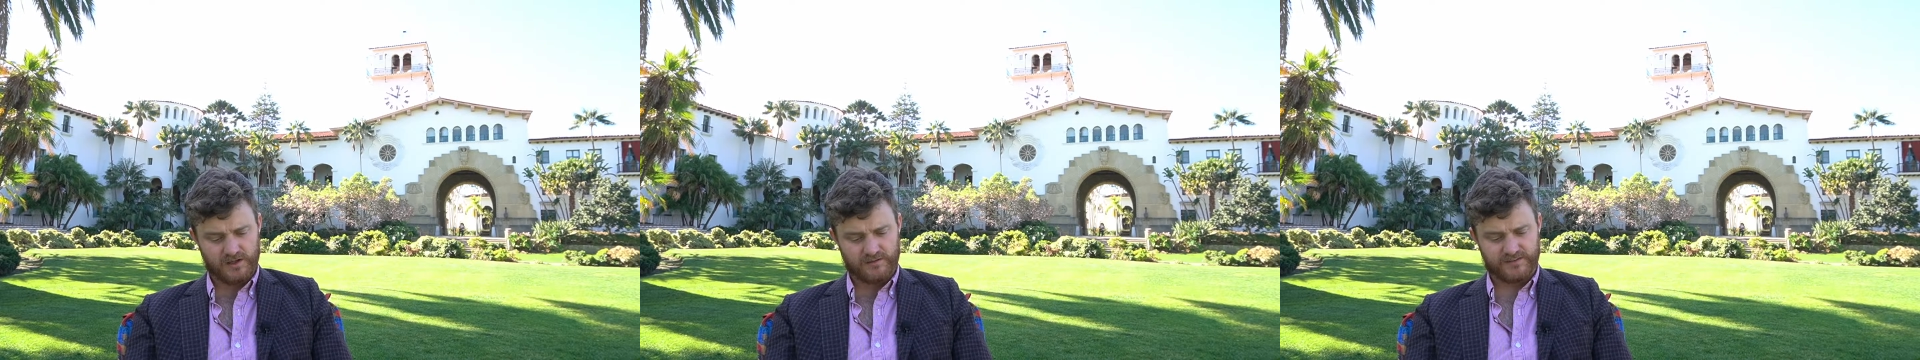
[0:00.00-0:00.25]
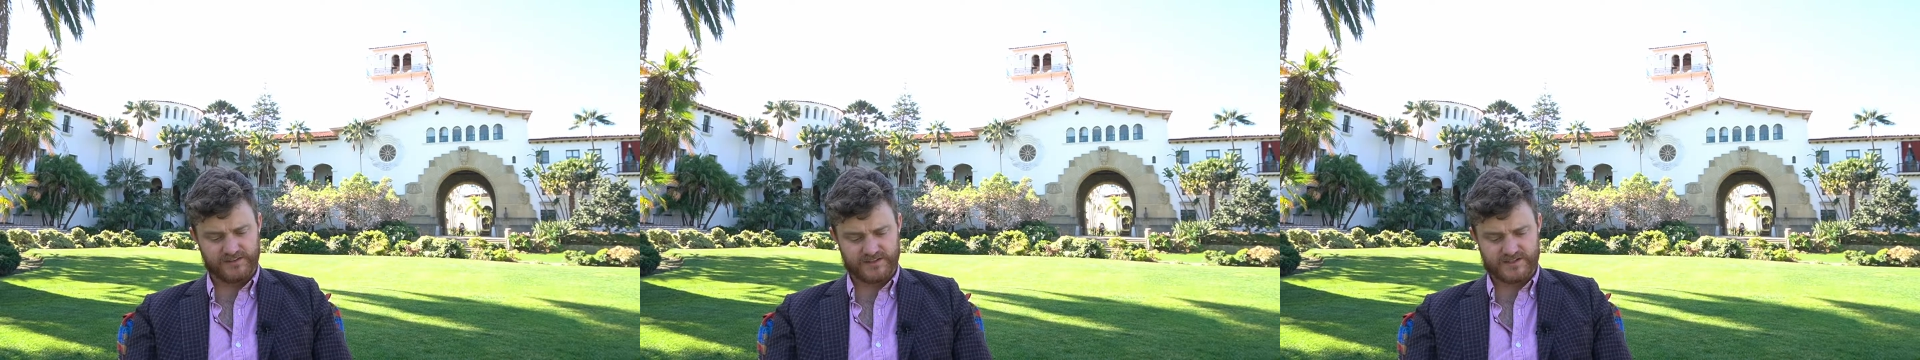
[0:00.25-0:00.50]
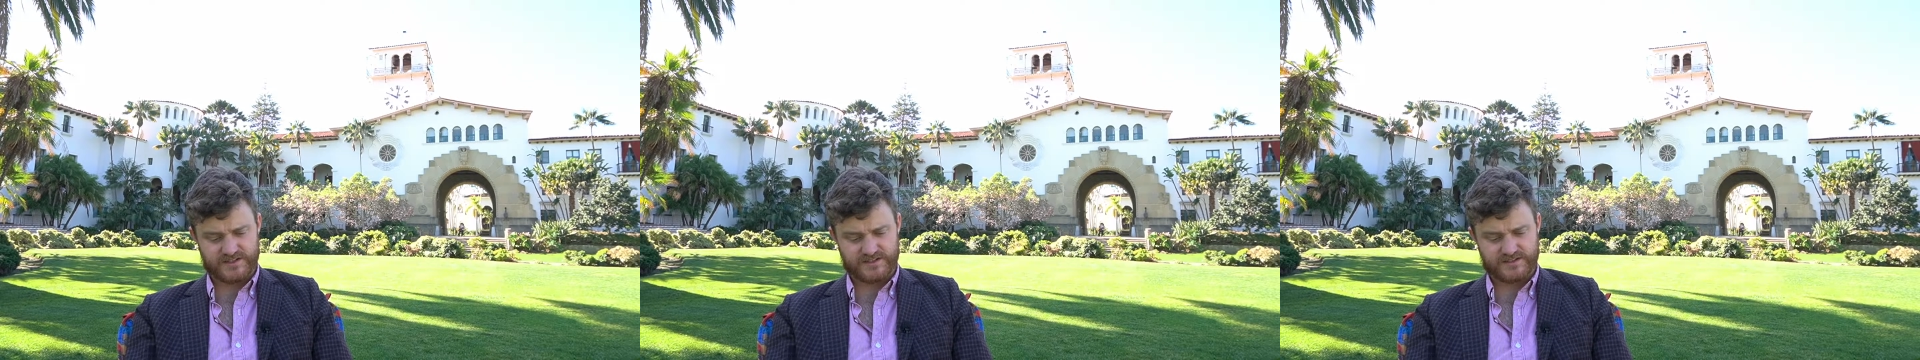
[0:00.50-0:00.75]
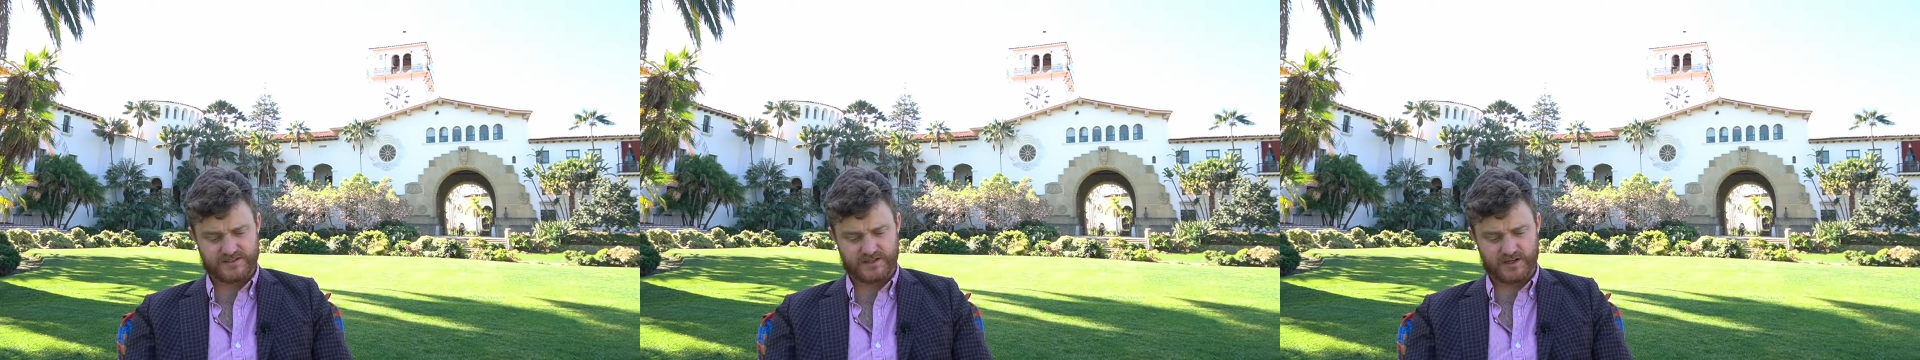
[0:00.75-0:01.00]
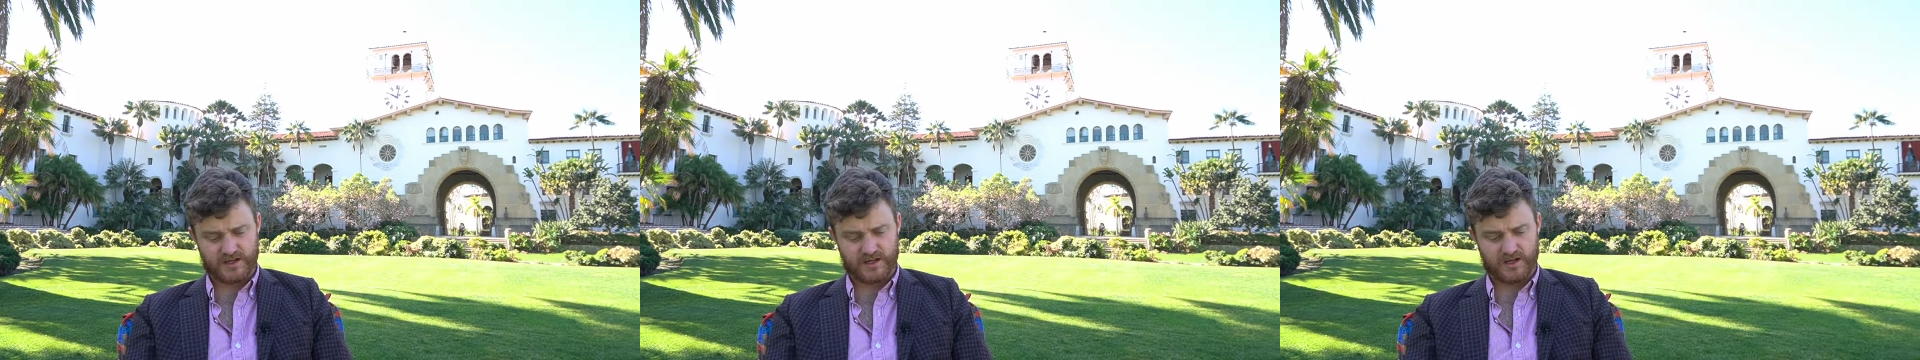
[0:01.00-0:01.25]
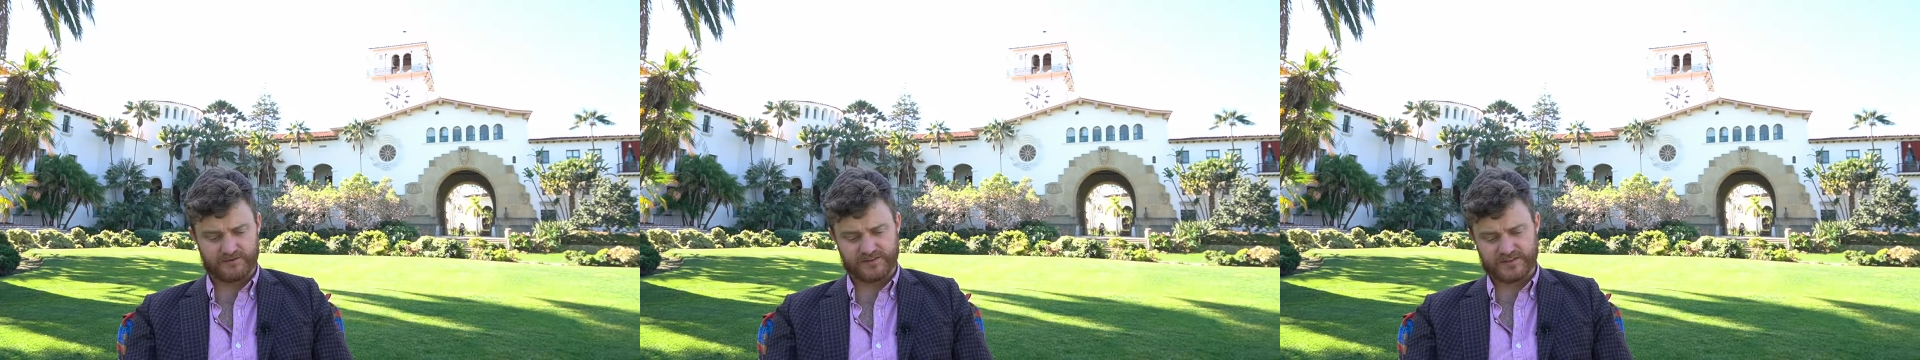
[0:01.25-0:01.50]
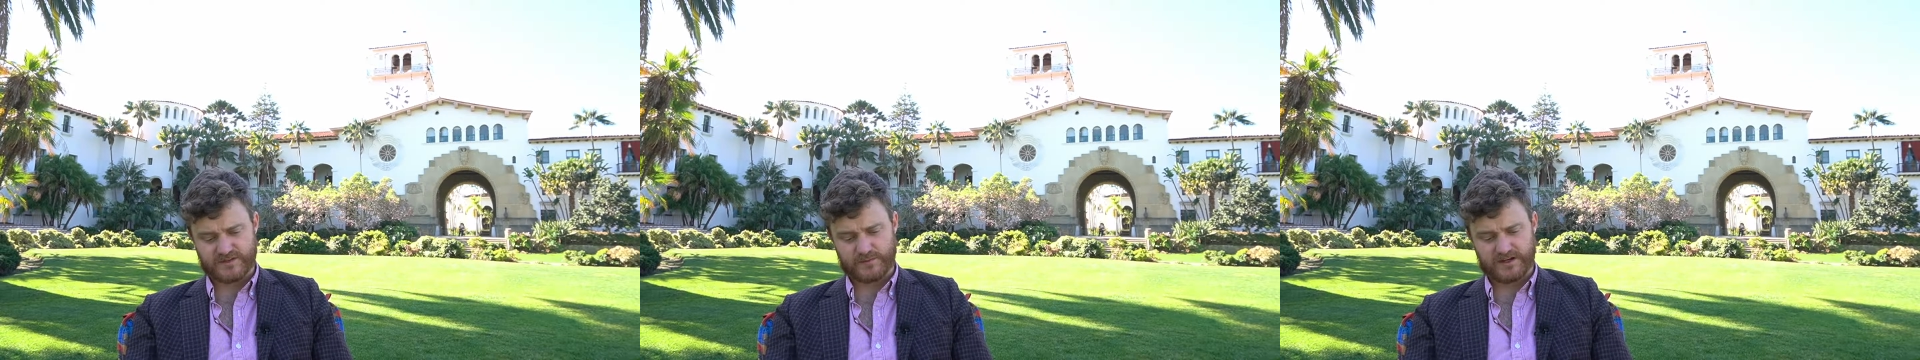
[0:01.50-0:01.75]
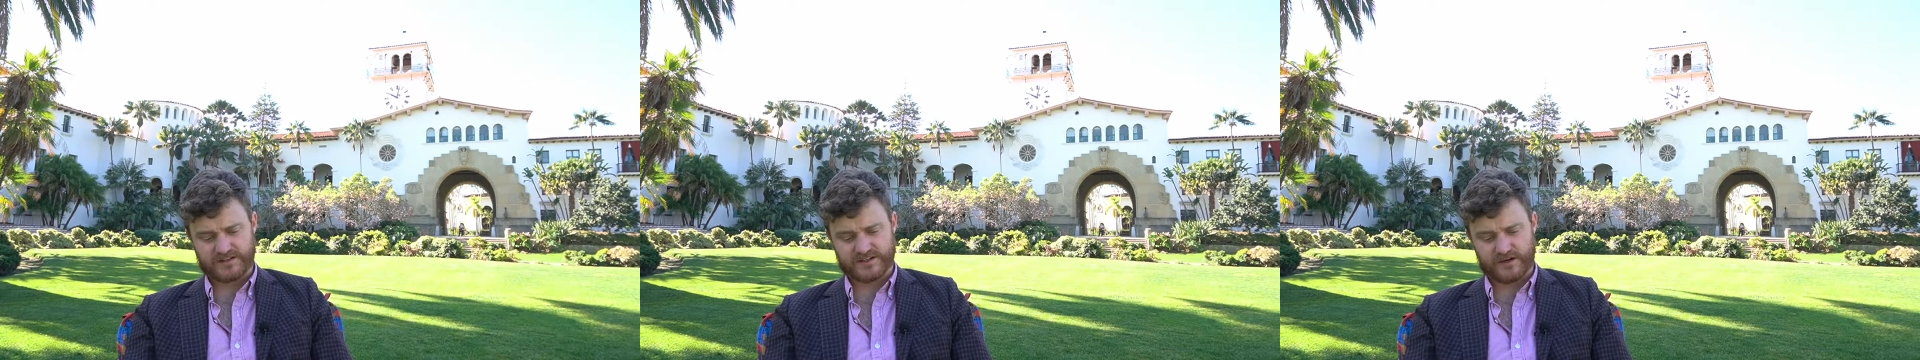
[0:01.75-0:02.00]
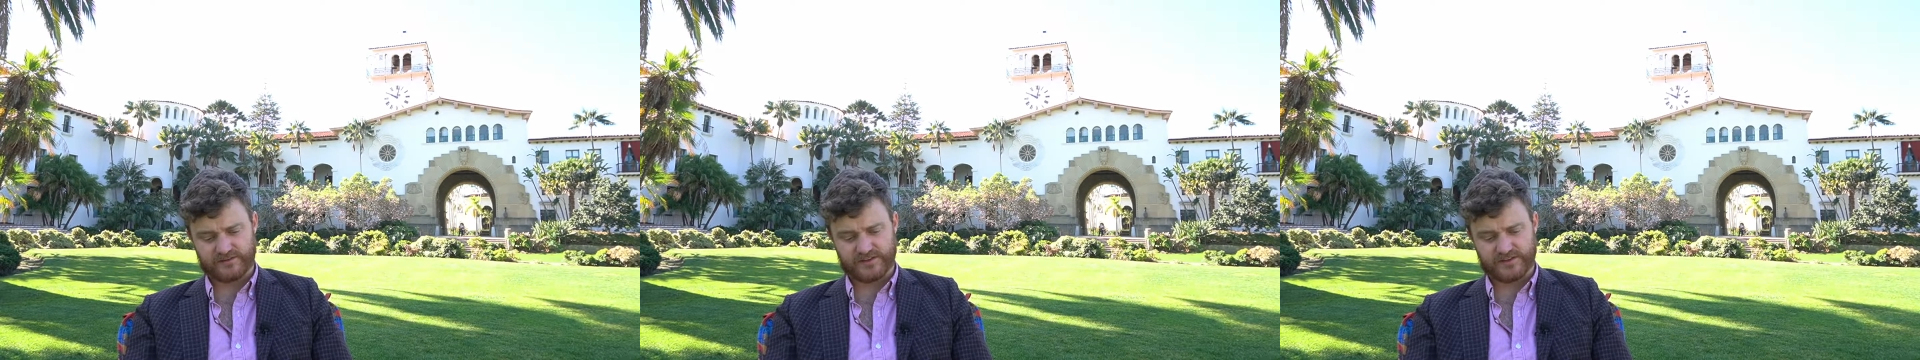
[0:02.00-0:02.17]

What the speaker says: A physician might discover